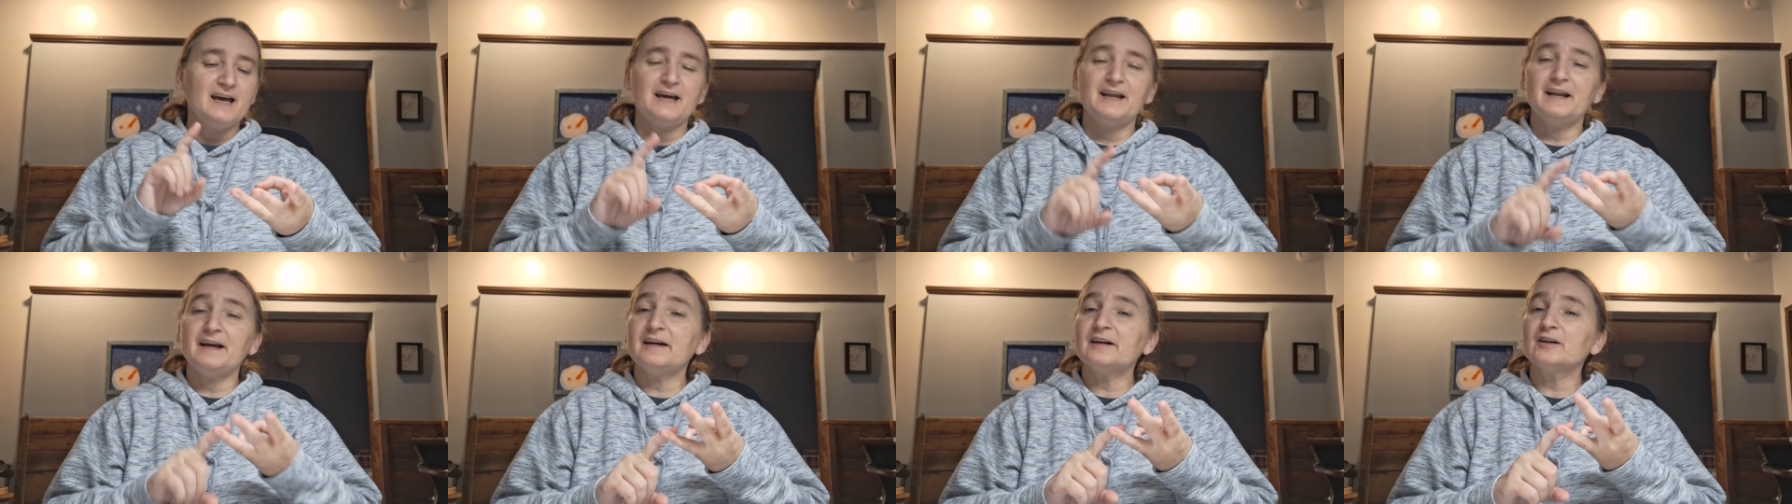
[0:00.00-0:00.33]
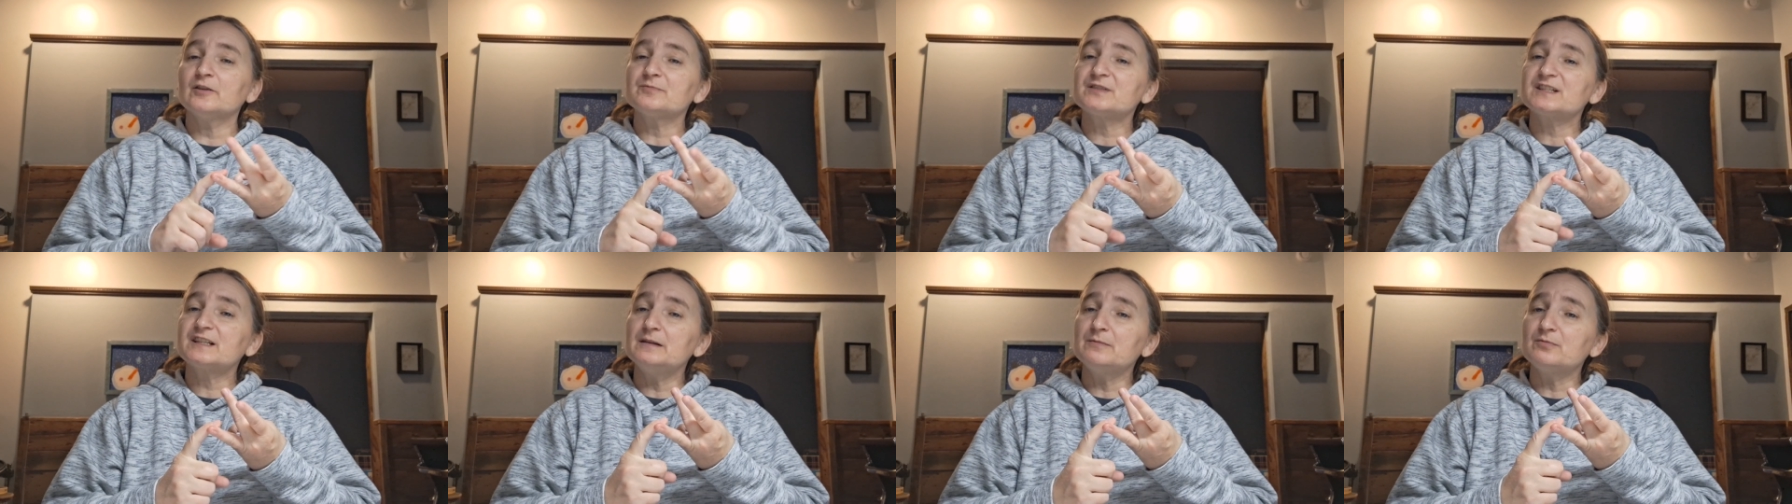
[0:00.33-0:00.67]
and it
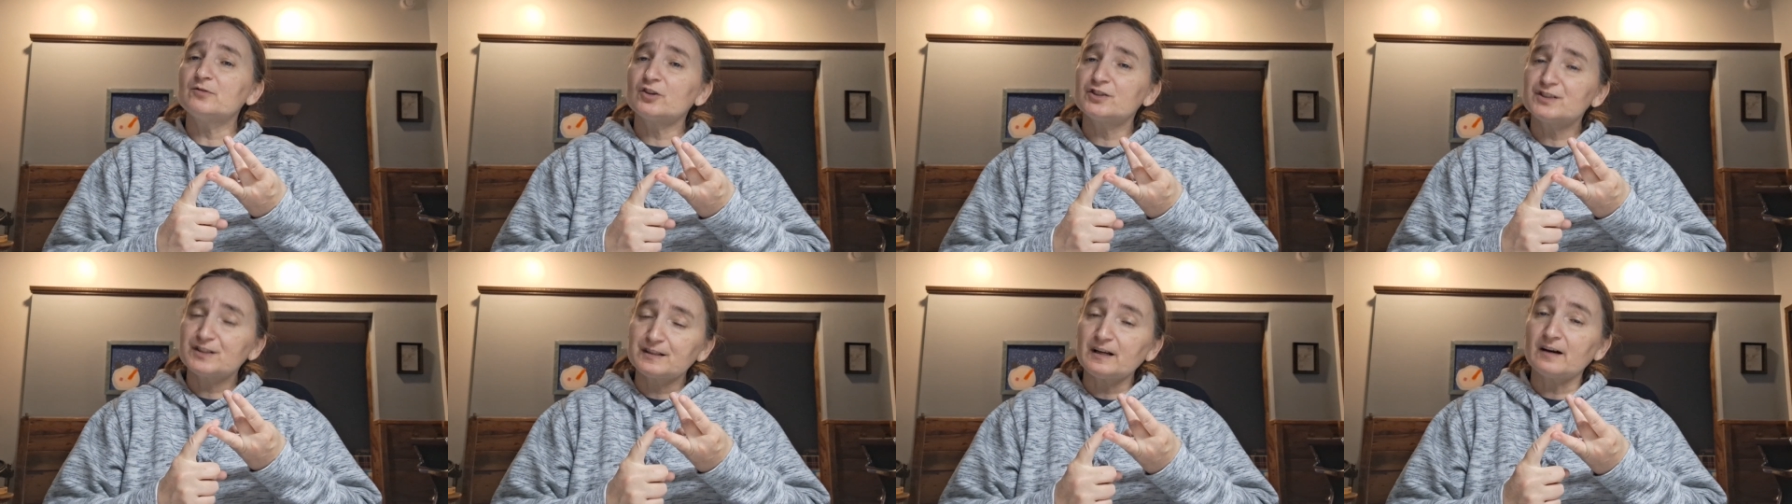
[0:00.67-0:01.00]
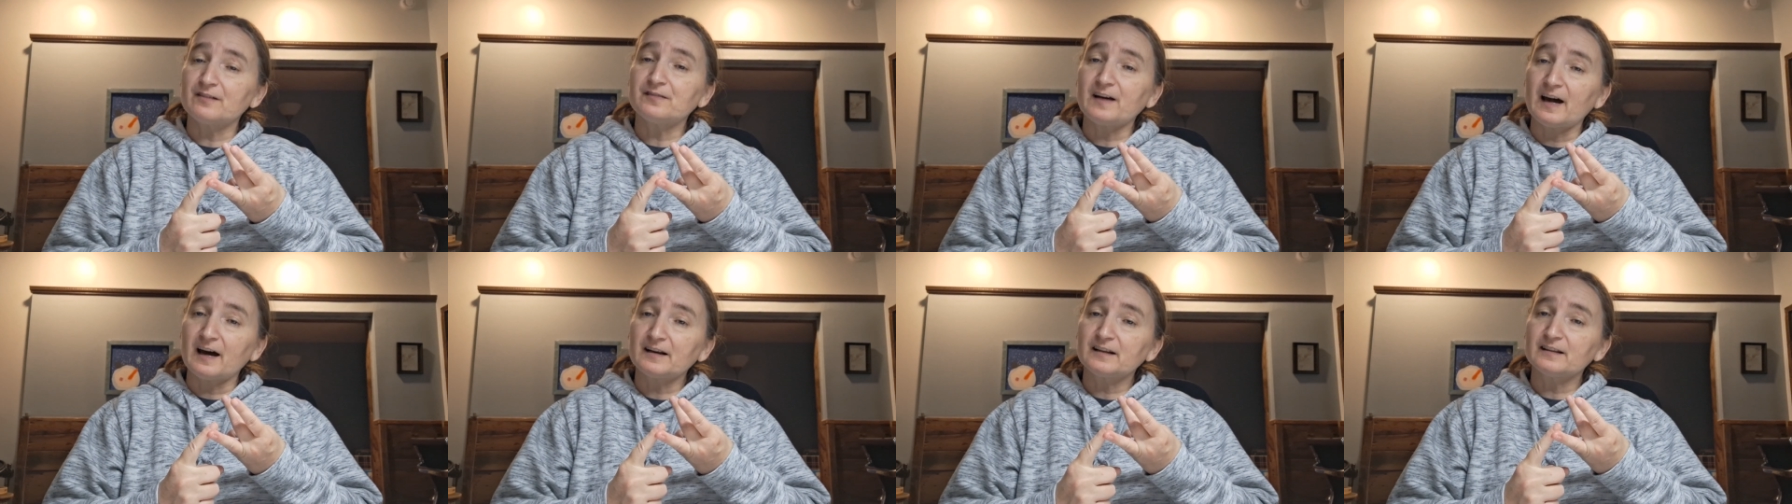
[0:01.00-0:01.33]
helps keep
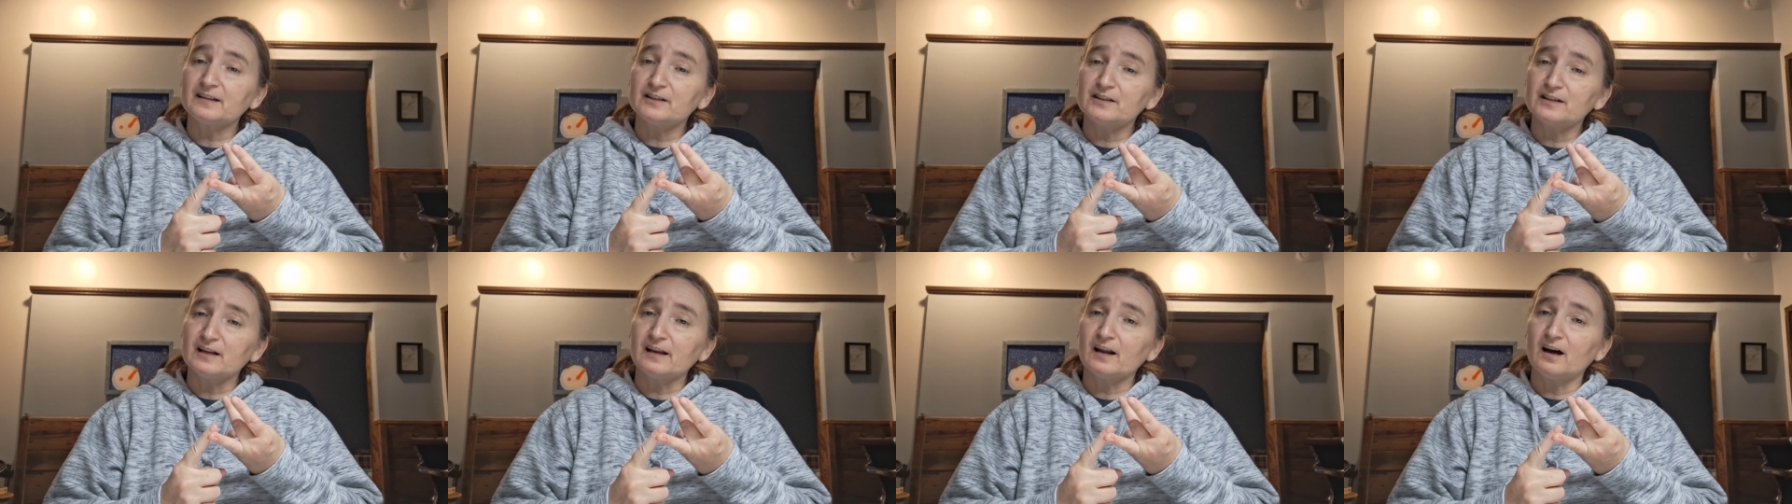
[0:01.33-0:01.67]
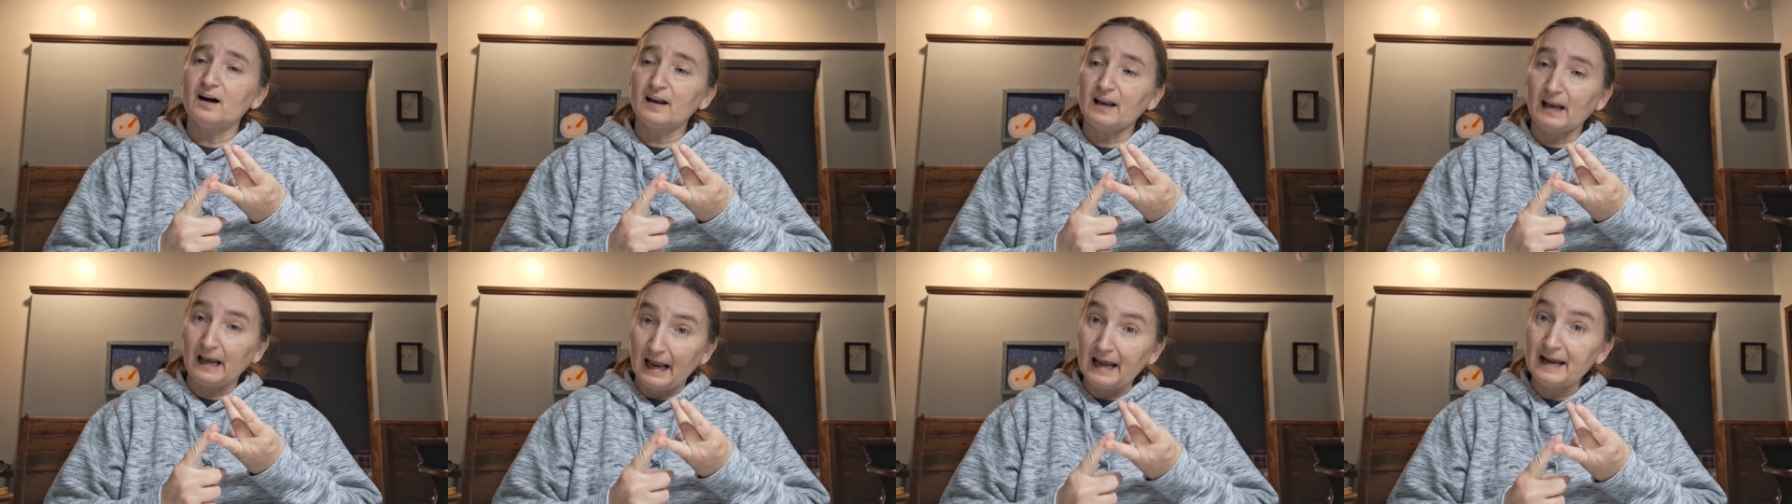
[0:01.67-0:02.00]
stuff out of the
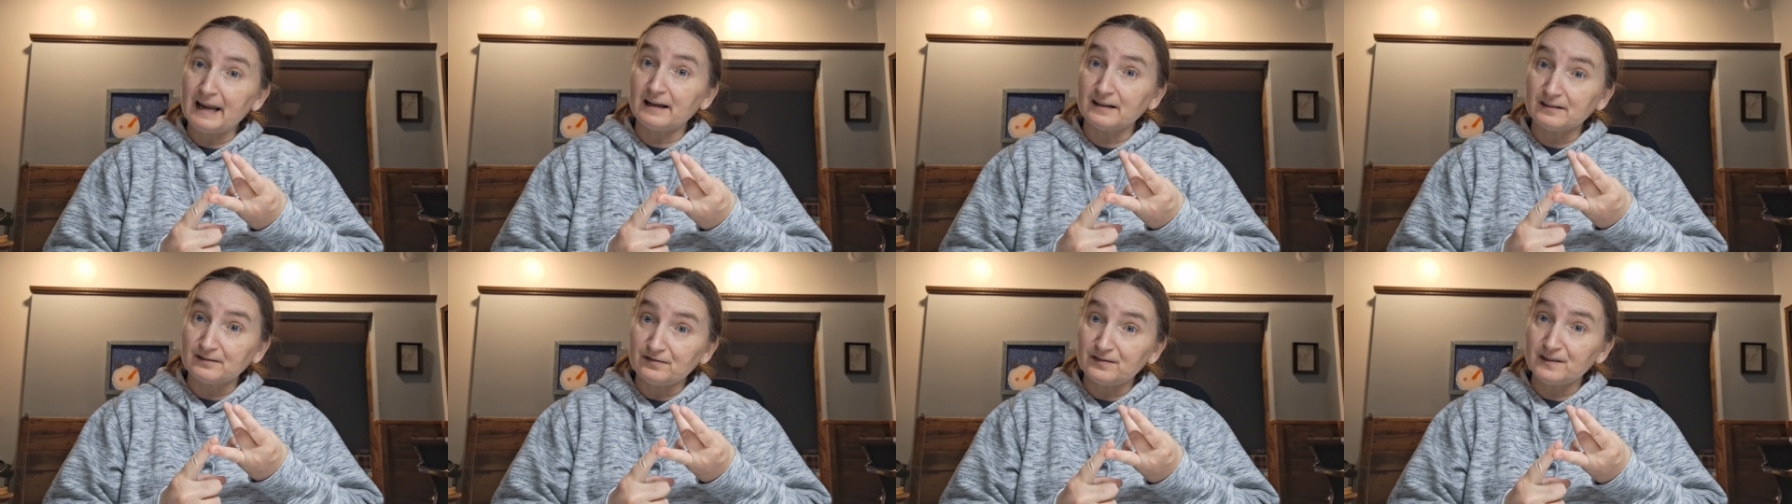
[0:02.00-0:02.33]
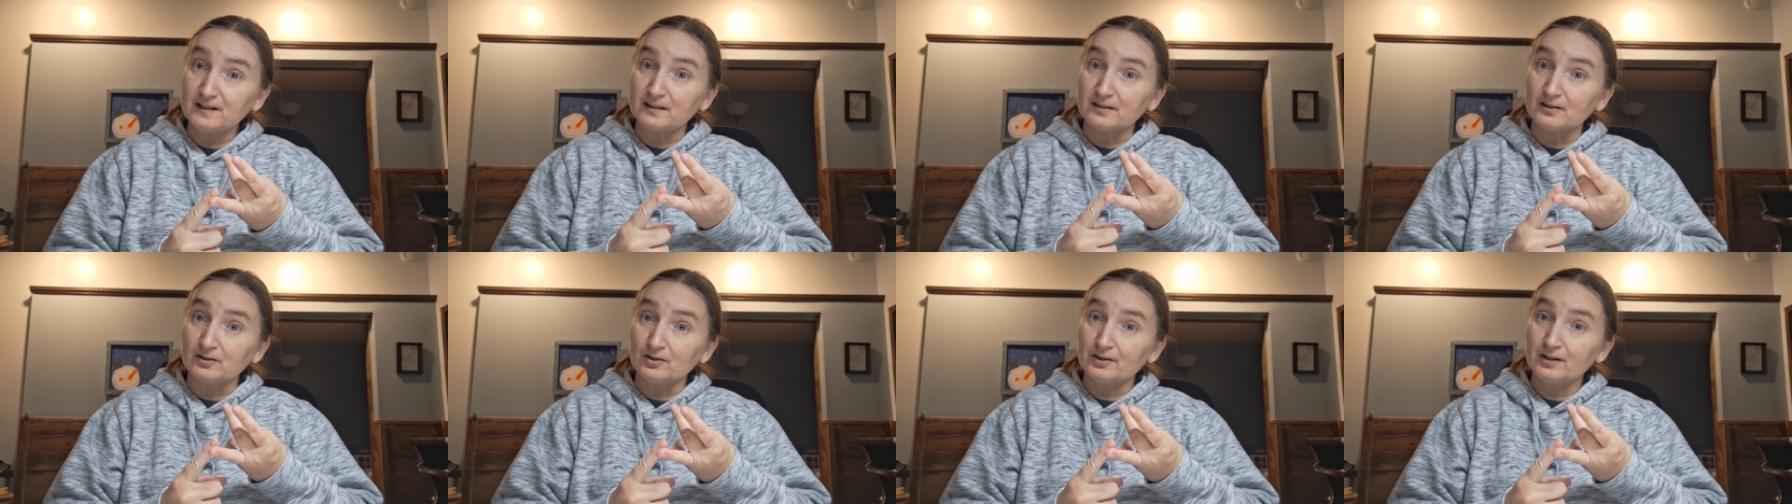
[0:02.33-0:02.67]

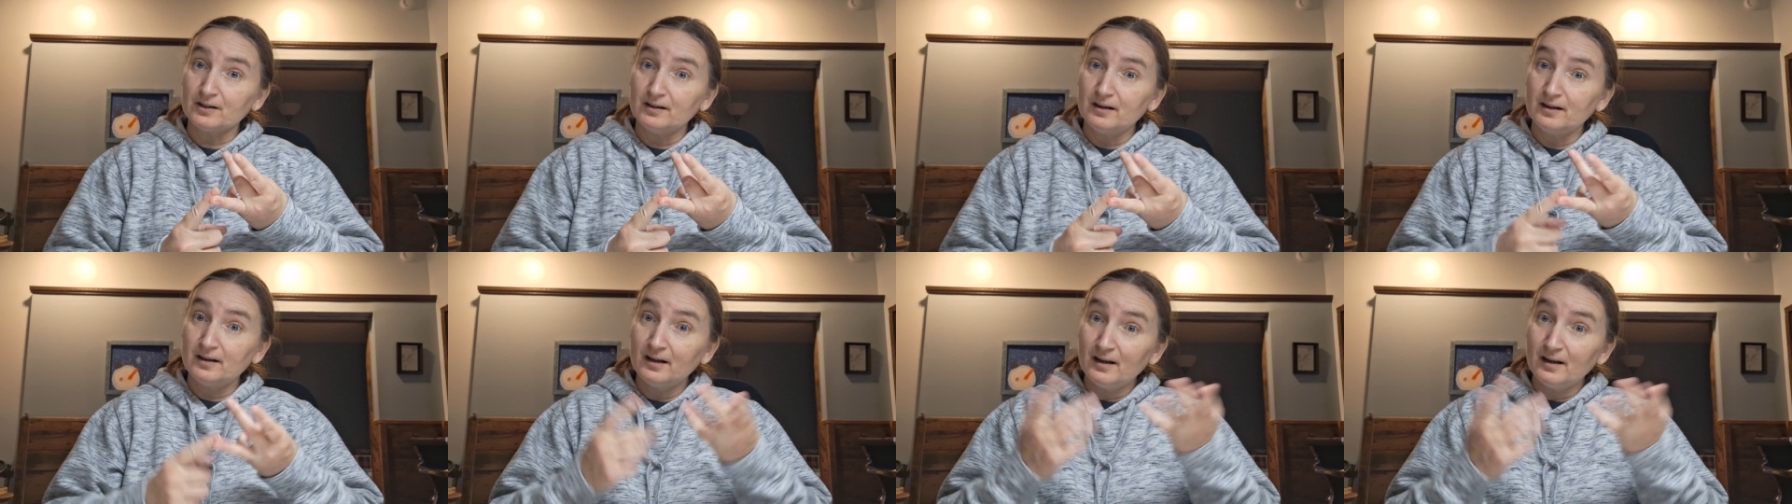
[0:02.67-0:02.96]
landfill.